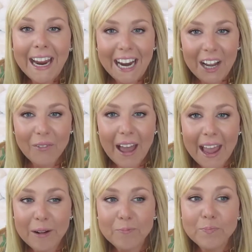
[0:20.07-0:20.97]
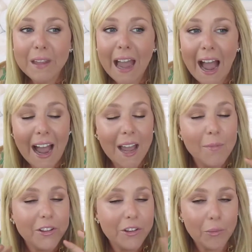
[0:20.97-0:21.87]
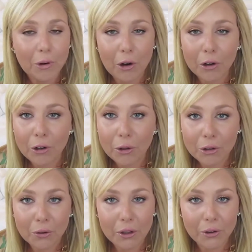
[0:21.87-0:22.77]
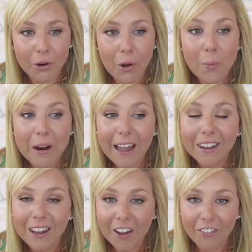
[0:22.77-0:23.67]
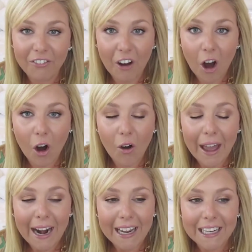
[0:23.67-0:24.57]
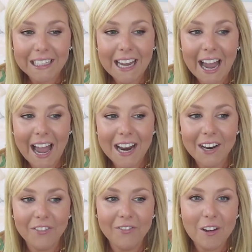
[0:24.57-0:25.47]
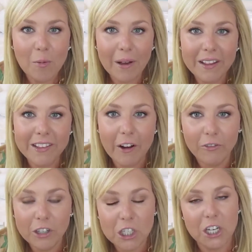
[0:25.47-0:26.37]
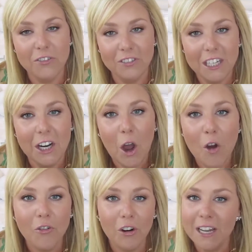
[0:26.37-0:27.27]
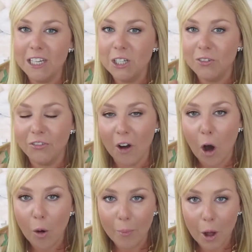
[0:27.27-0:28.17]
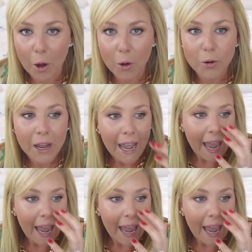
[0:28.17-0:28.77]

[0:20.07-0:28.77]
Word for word: Anyway, I am a summer girl through and through, but I love fall and I can kind of feel myself shifting over into fall mode